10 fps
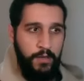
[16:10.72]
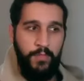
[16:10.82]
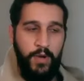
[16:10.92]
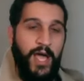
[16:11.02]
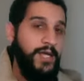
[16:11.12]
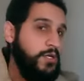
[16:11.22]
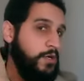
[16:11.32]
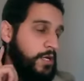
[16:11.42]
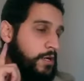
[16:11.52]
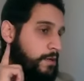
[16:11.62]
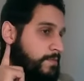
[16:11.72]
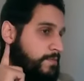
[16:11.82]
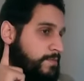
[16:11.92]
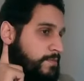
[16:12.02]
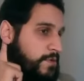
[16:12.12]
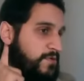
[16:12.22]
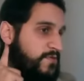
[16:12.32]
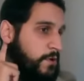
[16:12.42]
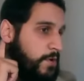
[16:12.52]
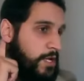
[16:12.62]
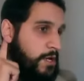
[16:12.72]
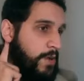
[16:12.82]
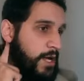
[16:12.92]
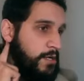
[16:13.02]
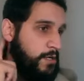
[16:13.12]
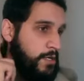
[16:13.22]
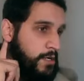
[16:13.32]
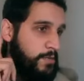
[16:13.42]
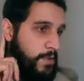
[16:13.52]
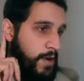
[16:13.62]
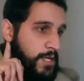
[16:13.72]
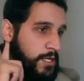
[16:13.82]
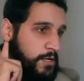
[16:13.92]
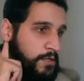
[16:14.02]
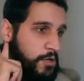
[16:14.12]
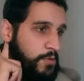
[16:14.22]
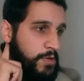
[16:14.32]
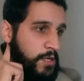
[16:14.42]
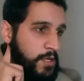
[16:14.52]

behind your ear. You feel right here behind your ear, behind the earlobe.